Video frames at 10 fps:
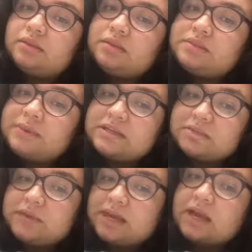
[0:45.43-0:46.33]
this
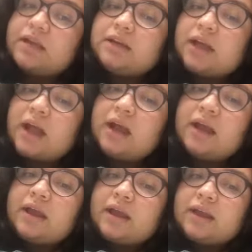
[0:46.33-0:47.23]
past weekend
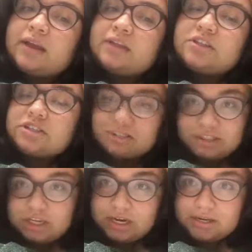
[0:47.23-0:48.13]
I
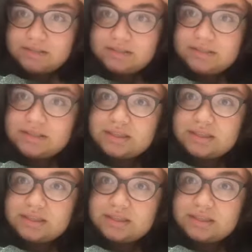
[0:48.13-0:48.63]
just couldn't.